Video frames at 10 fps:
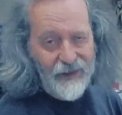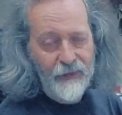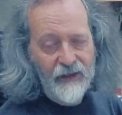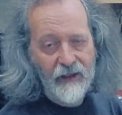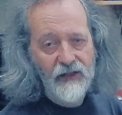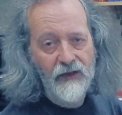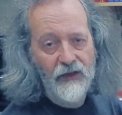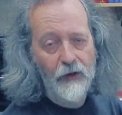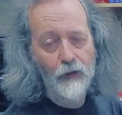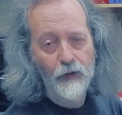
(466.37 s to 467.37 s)
typically
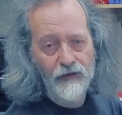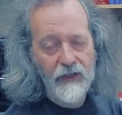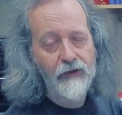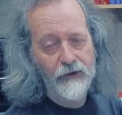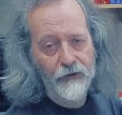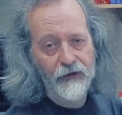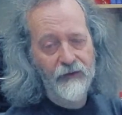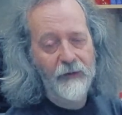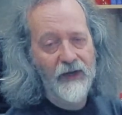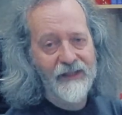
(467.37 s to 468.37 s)
cool, neutral sort
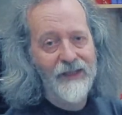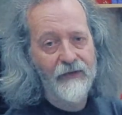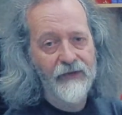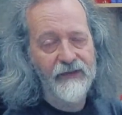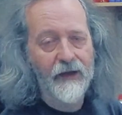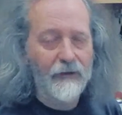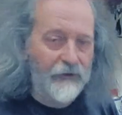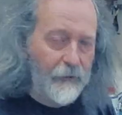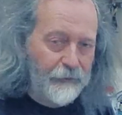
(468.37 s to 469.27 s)
of minor seventh sound.